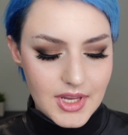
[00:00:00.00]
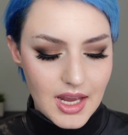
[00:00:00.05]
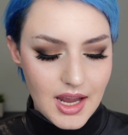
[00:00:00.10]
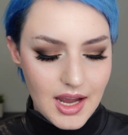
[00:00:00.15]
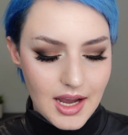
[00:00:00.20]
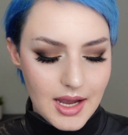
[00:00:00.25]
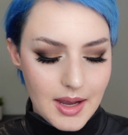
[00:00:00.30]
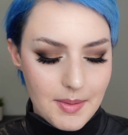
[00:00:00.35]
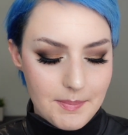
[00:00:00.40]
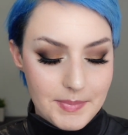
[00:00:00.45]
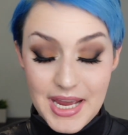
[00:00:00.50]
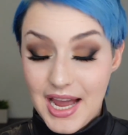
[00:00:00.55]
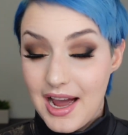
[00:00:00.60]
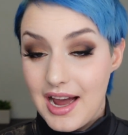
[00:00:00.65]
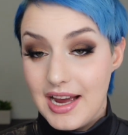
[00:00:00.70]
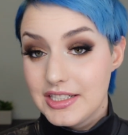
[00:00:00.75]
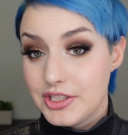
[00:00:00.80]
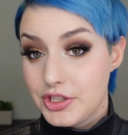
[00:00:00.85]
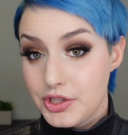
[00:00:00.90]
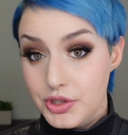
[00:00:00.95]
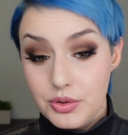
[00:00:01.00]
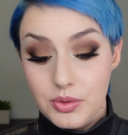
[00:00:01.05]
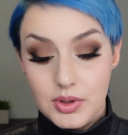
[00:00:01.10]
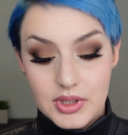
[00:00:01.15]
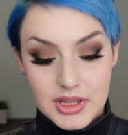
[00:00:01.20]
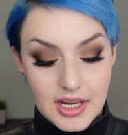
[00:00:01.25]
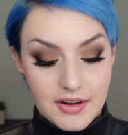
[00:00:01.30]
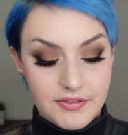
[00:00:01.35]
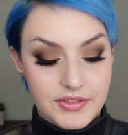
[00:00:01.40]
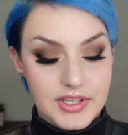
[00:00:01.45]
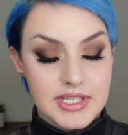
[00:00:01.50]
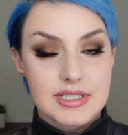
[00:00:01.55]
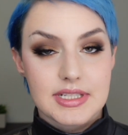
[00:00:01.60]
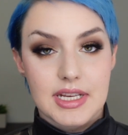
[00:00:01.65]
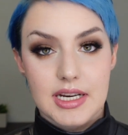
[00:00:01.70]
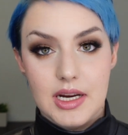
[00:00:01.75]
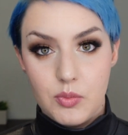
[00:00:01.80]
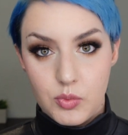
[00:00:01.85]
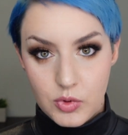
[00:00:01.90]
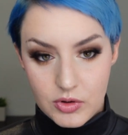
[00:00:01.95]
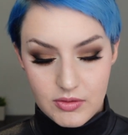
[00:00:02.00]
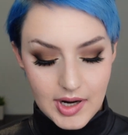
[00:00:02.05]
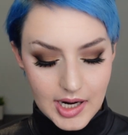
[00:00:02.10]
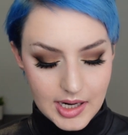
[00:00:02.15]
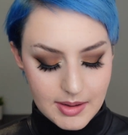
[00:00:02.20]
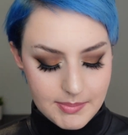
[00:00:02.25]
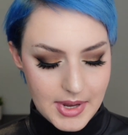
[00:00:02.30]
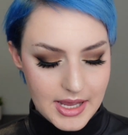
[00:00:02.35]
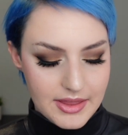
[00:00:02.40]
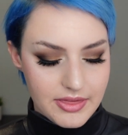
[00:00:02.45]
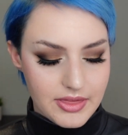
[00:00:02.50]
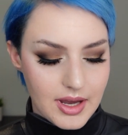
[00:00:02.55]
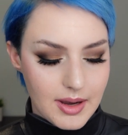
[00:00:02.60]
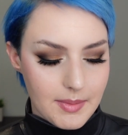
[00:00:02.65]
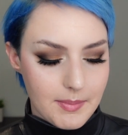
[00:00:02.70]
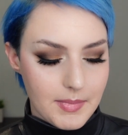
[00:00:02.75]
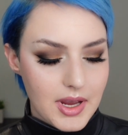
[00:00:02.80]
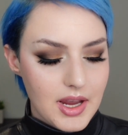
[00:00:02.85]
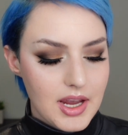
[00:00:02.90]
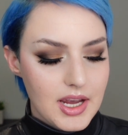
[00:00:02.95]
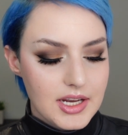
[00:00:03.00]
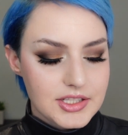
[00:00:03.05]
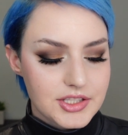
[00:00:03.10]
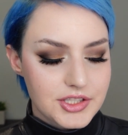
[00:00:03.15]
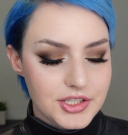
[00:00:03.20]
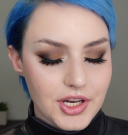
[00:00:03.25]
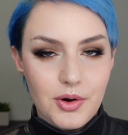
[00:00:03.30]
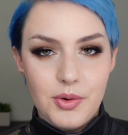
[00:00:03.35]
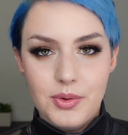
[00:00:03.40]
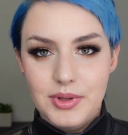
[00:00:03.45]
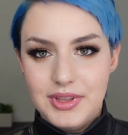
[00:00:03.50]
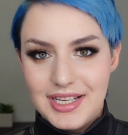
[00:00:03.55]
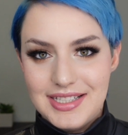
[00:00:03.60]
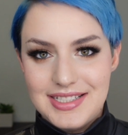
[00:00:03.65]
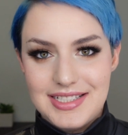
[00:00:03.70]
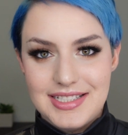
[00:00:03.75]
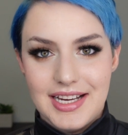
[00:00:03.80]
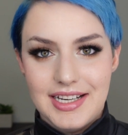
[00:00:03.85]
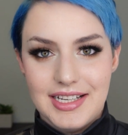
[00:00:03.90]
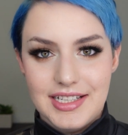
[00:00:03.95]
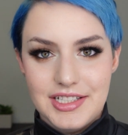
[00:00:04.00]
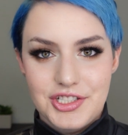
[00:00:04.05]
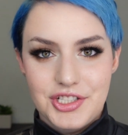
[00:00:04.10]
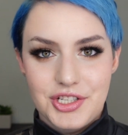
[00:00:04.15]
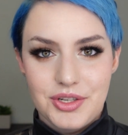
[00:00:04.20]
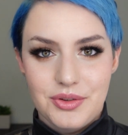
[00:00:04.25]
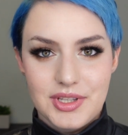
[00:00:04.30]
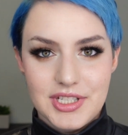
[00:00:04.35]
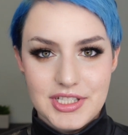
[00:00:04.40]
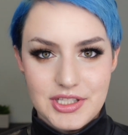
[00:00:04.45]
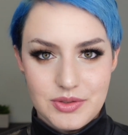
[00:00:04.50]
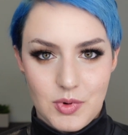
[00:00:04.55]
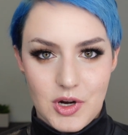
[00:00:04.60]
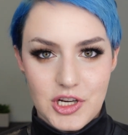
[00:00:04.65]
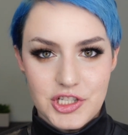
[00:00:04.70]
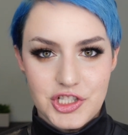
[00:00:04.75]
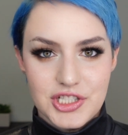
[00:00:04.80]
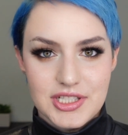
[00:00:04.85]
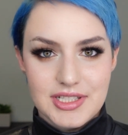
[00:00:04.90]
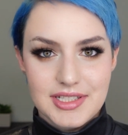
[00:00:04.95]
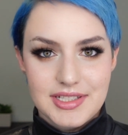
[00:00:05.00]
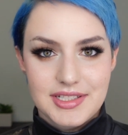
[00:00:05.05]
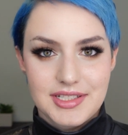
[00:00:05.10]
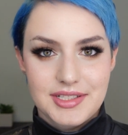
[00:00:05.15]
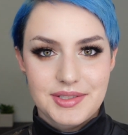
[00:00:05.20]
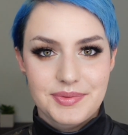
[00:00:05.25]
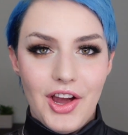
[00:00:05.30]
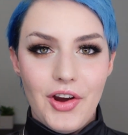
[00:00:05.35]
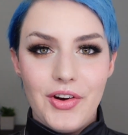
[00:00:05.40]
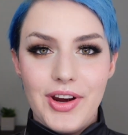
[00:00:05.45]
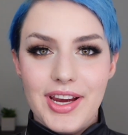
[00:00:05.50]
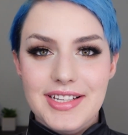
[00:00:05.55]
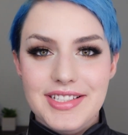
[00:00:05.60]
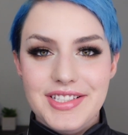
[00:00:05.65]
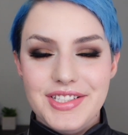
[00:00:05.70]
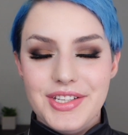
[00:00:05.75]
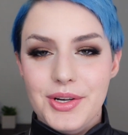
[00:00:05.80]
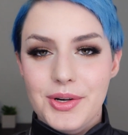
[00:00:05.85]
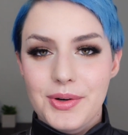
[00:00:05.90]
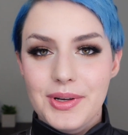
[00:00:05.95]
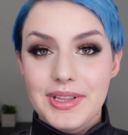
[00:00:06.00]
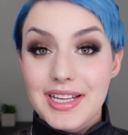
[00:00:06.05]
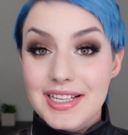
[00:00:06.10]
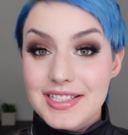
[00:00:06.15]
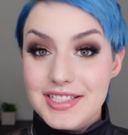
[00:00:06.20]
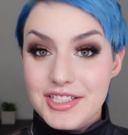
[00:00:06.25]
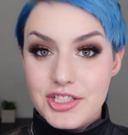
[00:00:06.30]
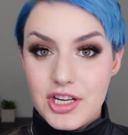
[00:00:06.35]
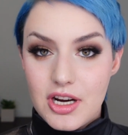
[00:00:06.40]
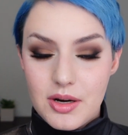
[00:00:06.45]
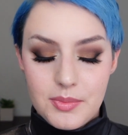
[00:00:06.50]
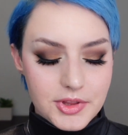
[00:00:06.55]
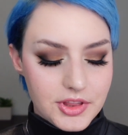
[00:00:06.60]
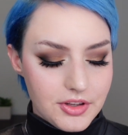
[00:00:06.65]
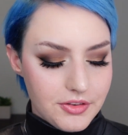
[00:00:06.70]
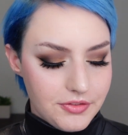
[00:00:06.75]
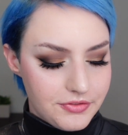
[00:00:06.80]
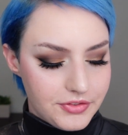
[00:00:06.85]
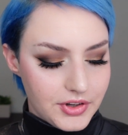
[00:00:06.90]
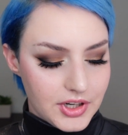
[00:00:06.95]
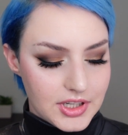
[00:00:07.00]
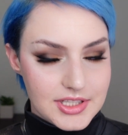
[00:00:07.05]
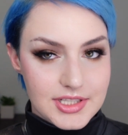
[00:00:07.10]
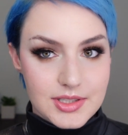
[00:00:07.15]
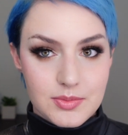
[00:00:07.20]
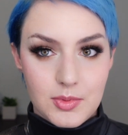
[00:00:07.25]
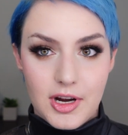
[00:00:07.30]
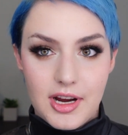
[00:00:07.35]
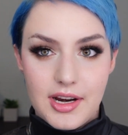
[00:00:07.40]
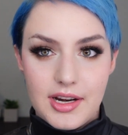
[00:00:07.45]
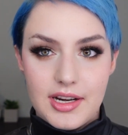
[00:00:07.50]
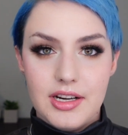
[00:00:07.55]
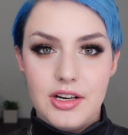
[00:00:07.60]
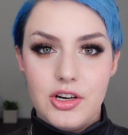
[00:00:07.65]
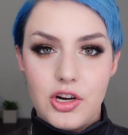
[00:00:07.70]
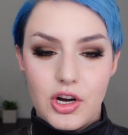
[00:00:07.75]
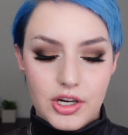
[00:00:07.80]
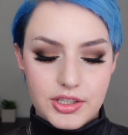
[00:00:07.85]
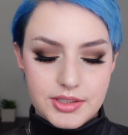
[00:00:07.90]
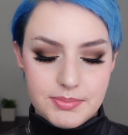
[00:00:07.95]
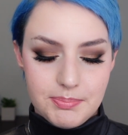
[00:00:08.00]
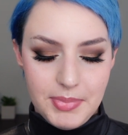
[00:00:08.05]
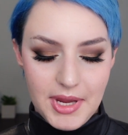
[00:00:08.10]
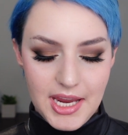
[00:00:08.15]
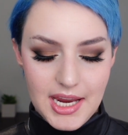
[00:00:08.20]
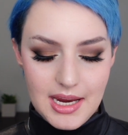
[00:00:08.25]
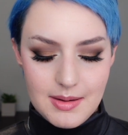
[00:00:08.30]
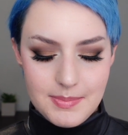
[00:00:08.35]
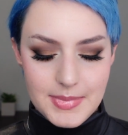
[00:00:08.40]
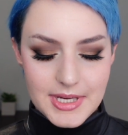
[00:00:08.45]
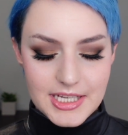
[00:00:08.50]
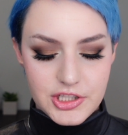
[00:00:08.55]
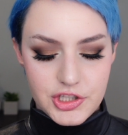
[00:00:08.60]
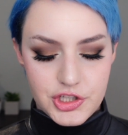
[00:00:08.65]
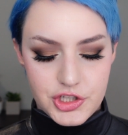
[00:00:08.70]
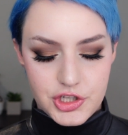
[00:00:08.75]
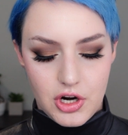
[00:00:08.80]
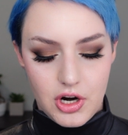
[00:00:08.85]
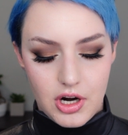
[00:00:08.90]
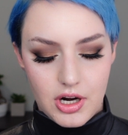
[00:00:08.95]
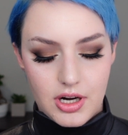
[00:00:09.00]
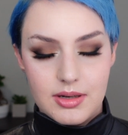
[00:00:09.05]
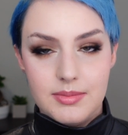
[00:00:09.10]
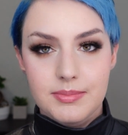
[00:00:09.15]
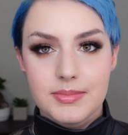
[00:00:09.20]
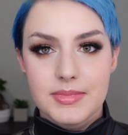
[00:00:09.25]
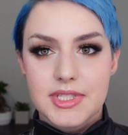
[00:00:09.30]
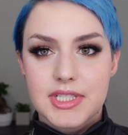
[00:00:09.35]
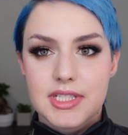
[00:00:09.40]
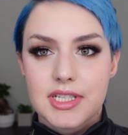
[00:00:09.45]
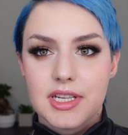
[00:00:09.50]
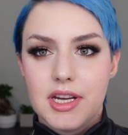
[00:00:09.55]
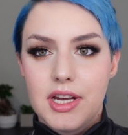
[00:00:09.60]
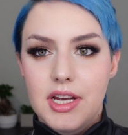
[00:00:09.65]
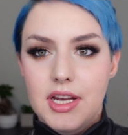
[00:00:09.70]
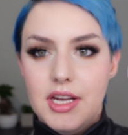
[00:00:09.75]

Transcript: But yeah, I do love these and I would recommend them. So let's get into these swatches. Okay, so let's start with the first one called Babe in Charms.